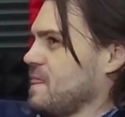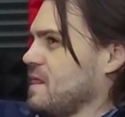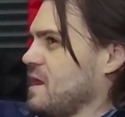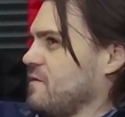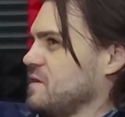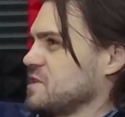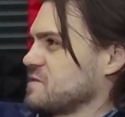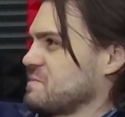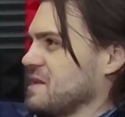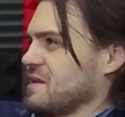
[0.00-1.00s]
if you've
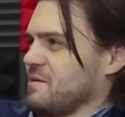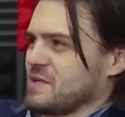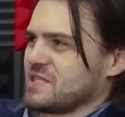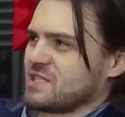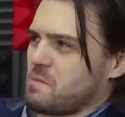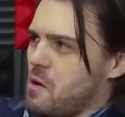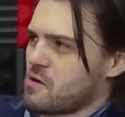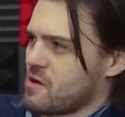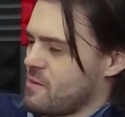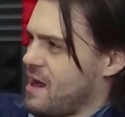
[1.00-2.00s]
just been a little bit
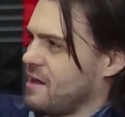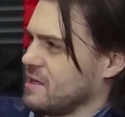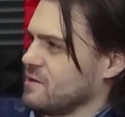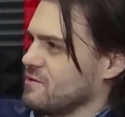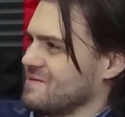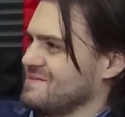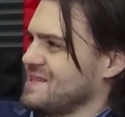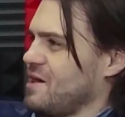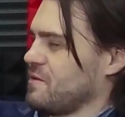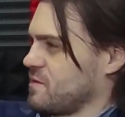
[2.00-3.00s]
smarter about how you
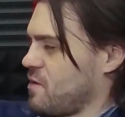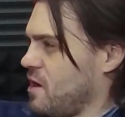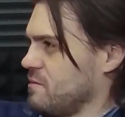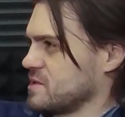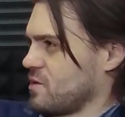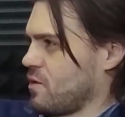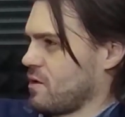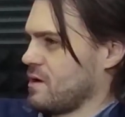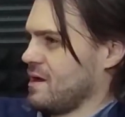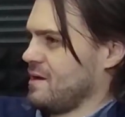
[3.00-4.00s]
dealt with those problems,
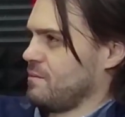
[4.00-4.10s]
or